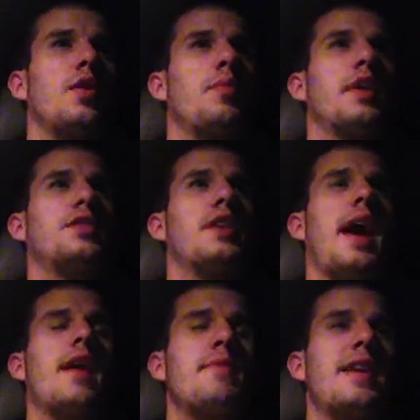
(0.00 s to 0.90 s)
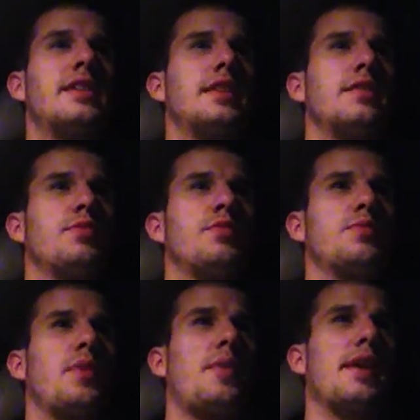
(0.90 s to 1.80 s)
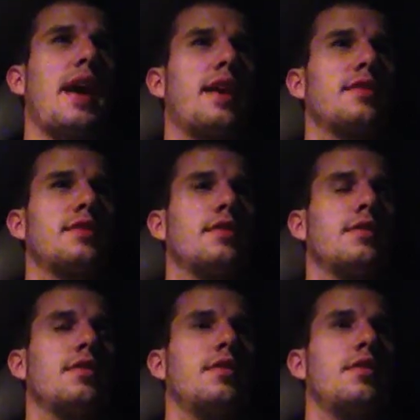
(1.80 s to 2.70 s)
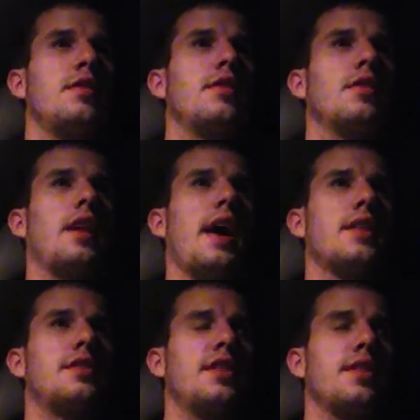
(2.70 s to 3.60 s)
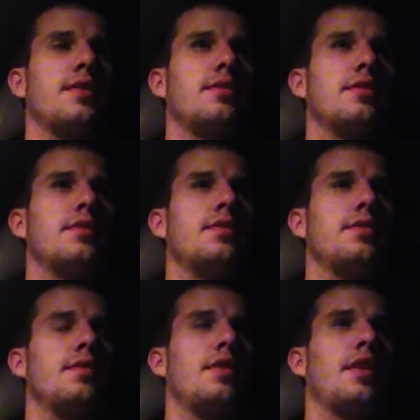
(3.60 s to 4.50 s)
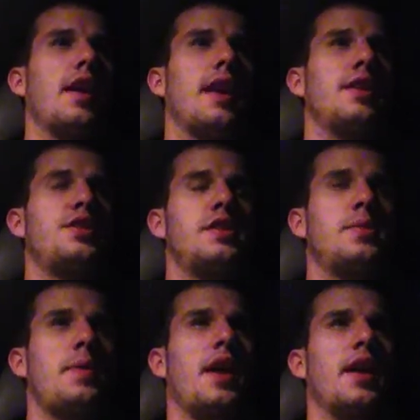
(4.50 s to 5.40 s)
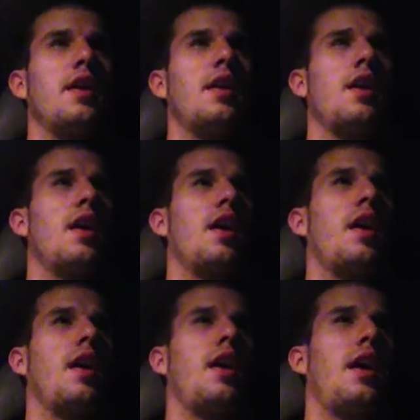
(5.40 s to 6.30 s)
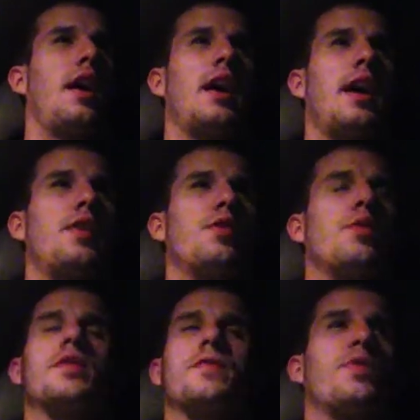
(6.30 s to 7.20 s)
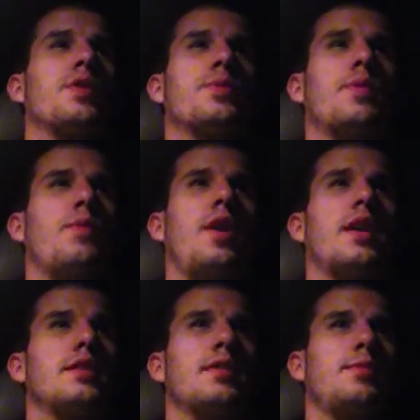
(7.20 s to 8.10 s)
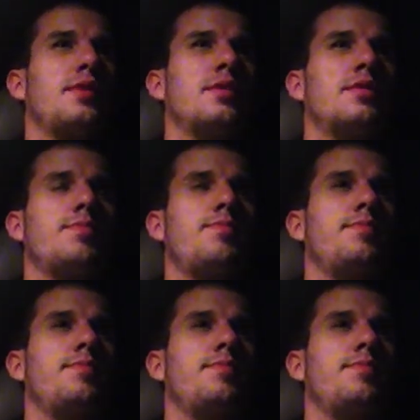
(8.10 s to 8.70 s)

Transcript: Because you had Macy's, which was probably Hex. You had Sears. You had the JCPenney. I don't know what the fourth one was. It was...